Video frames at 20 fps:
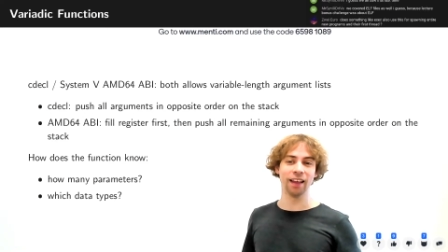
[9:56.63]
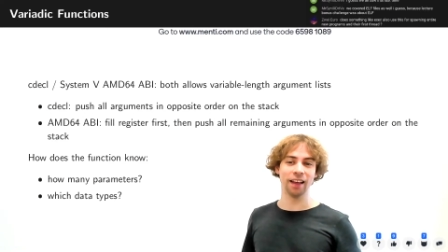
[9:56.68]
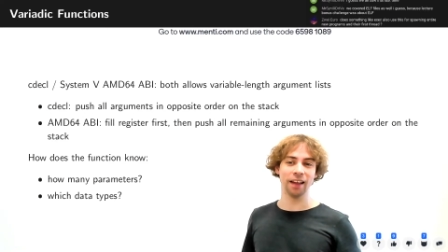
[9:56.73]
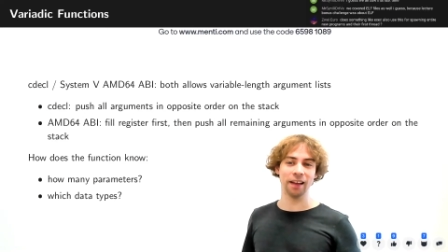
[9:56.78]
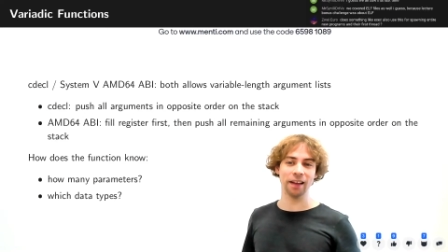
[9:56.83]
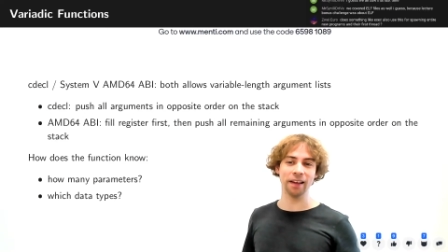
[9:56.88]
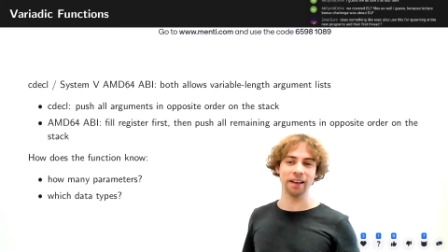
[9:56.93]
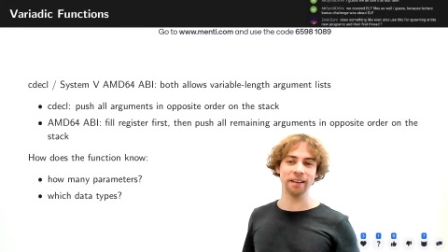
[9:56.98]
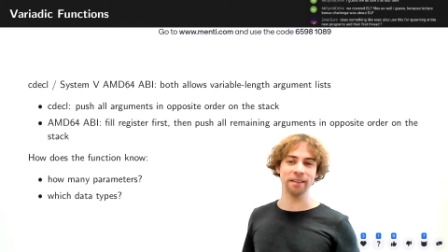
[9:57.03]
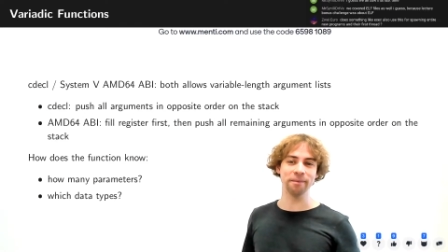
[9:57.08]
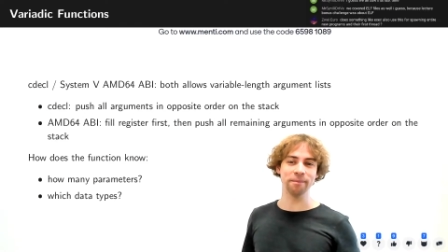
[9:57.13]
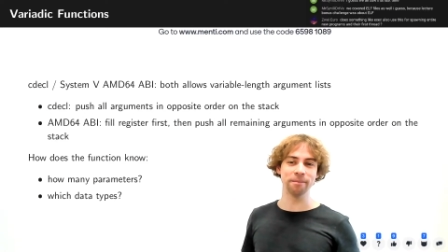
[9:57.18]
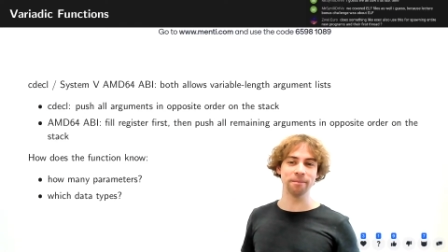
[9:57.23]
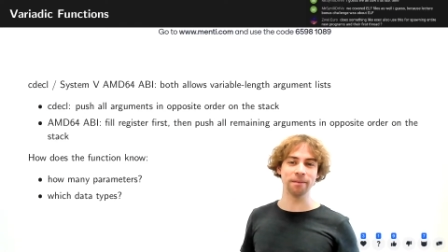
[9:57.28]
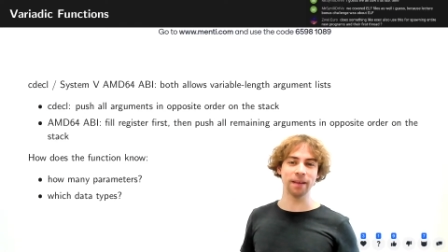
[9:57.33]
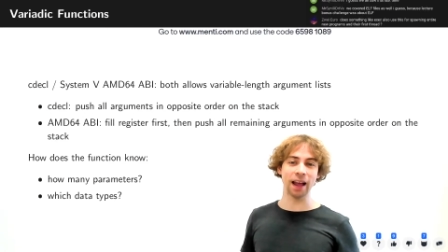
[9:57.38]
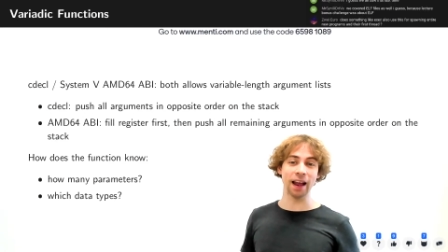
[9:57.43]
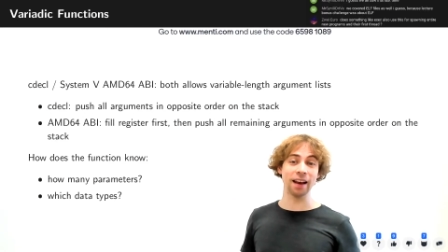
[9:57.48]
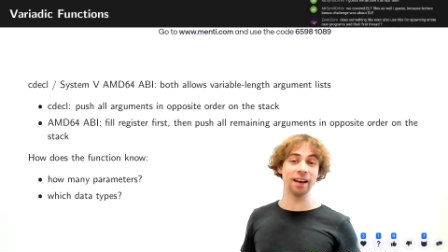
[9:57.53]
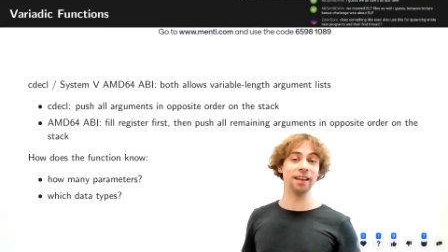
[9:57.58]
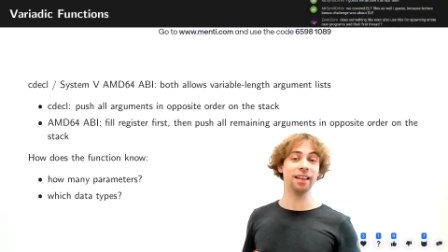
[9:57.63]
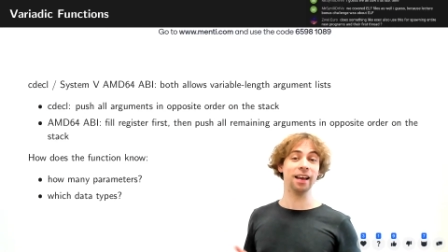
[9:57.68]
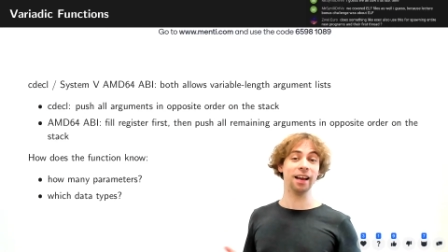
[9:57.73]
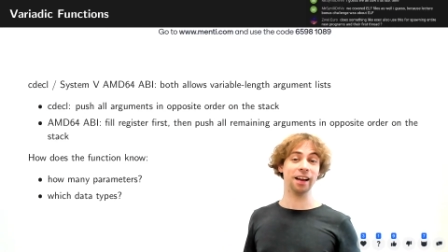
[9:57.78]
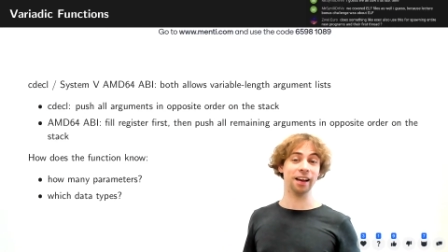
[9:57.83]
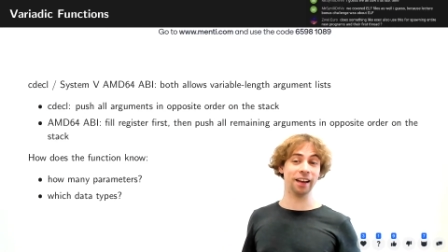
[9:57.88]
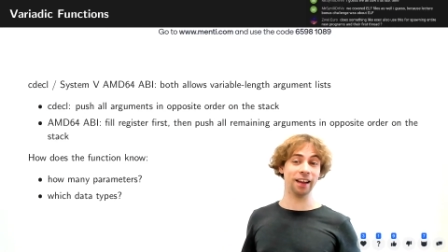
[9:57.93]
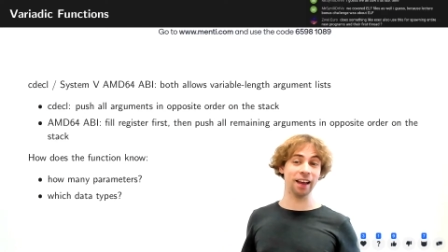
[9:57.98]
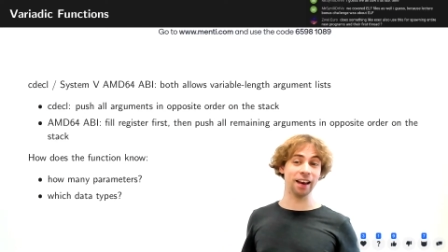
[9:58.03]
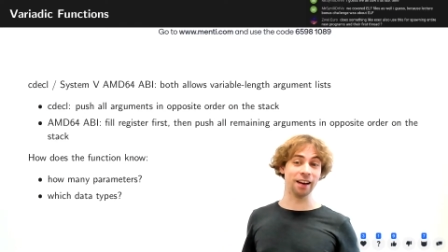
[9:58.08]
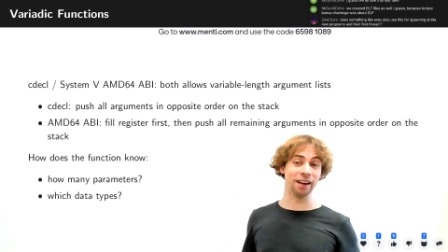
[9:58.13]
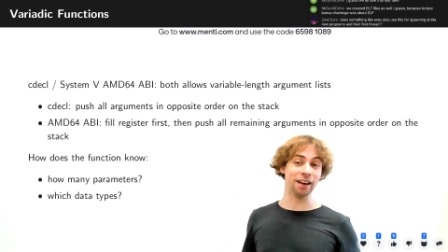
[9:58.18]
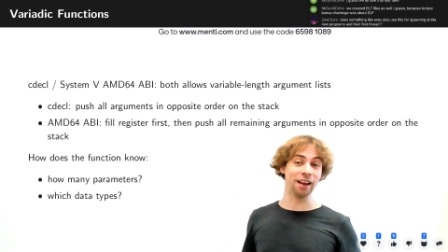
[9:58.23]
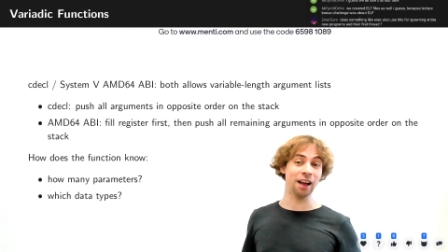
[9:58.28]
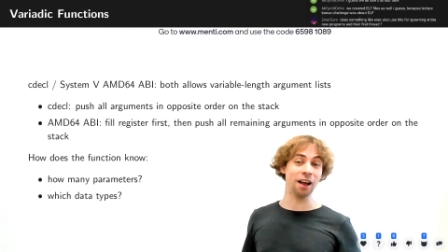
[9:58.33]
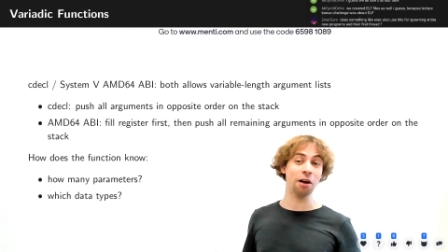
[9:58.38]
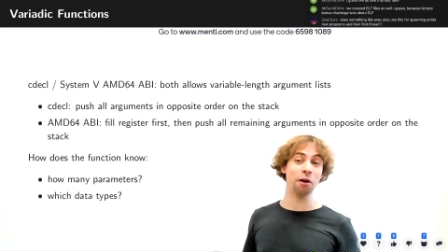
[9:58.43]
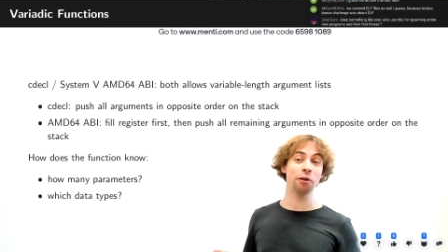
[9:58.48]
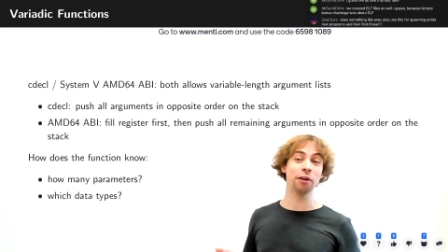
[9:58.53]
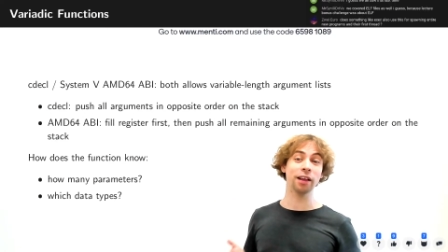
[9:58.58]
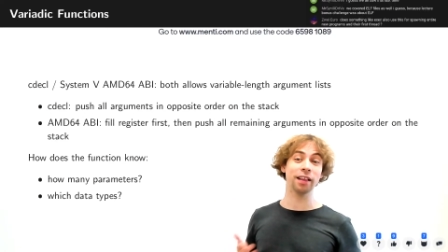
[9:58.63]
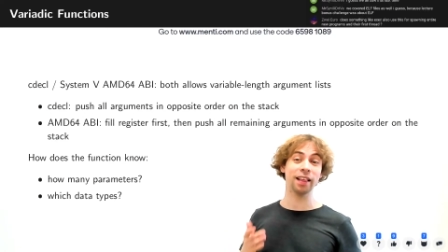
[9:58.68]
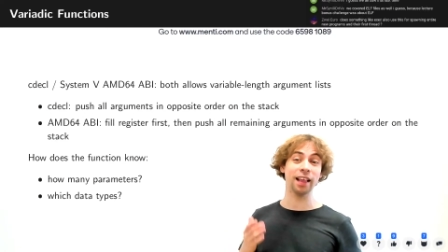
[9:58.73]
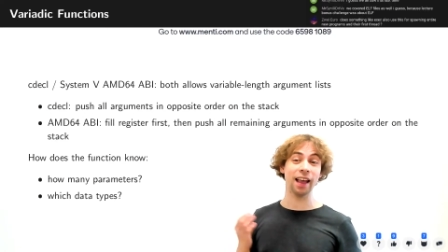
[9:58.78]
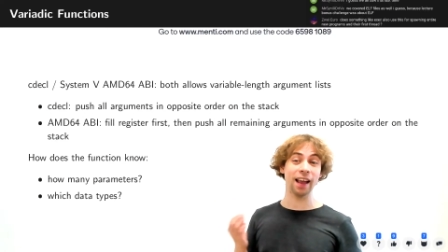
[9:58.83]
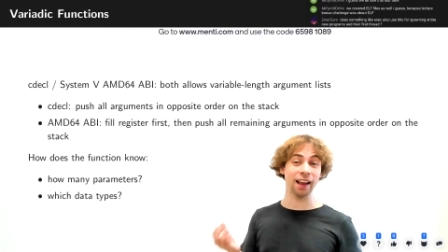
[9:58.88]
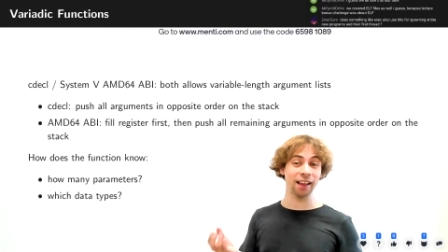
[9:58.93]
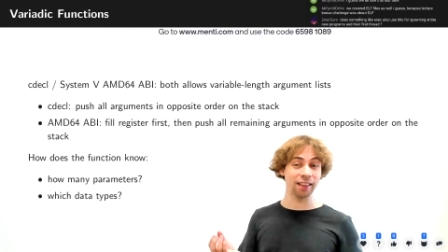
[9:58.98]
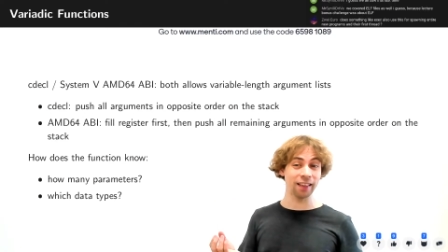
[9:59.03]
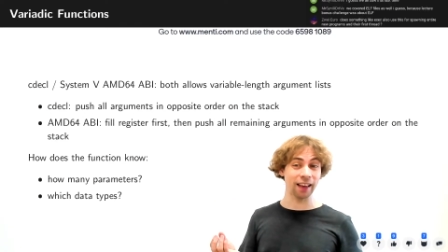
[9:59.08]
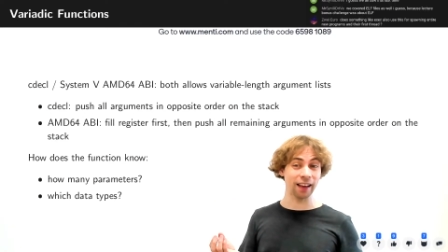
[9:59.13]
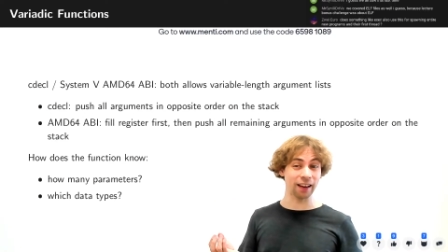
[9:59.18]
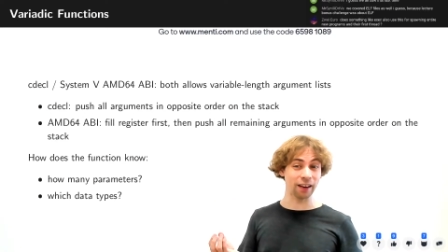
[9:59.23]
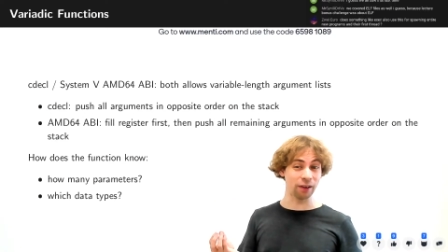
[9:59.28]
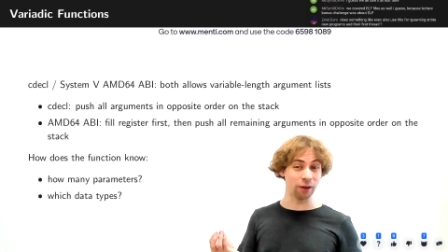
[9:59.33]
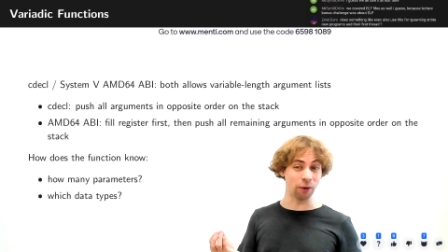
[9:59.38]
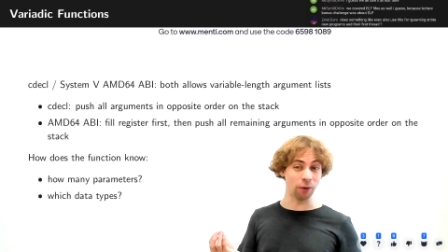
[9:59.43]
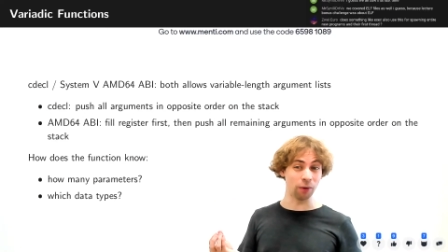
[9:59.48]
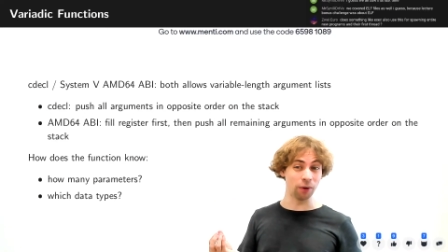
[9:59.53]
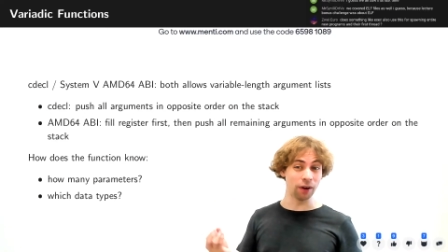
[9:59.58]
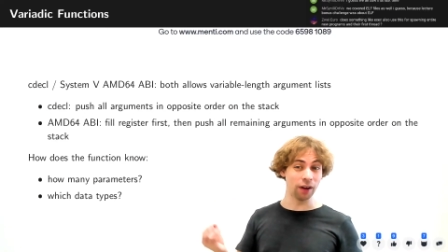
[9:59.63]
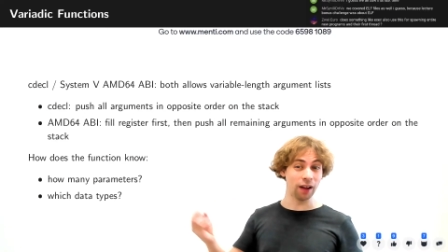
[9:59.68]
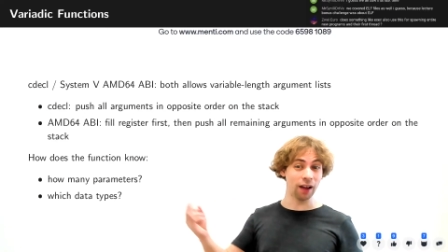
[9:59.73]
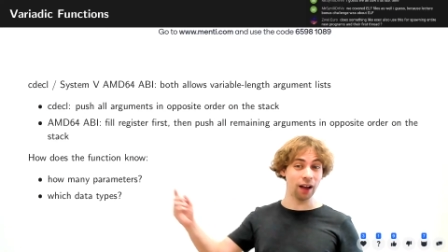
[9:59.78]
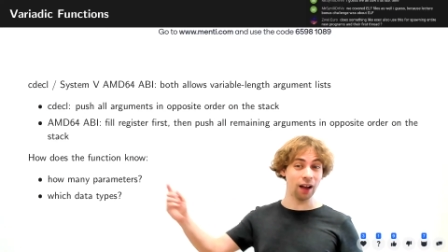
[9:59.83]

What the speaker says: And there again, how does exec know